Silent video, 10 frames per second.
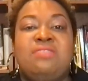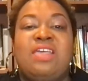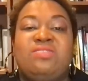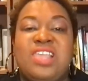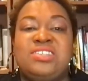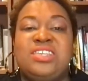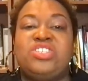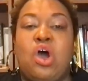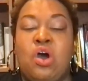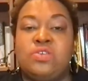that this is
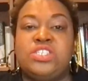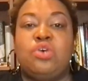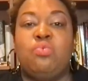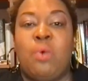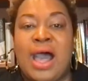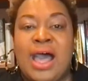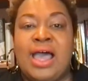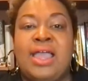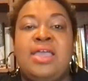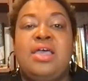also
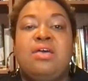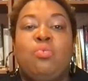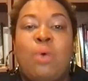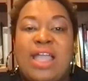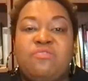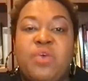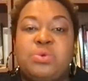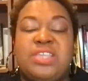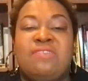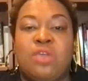why white
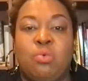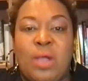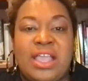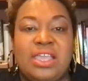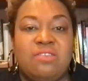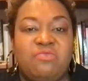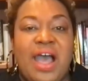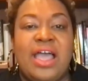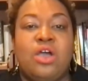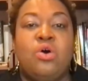folks in the rank and
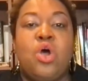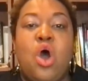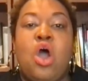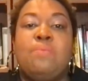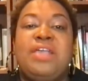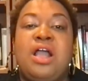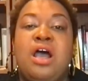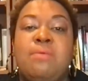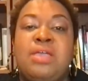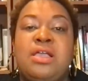file are
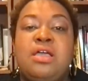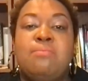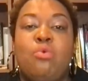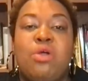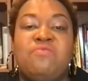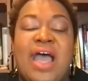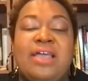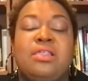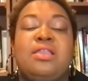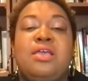becoming more
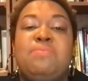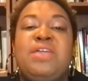violent,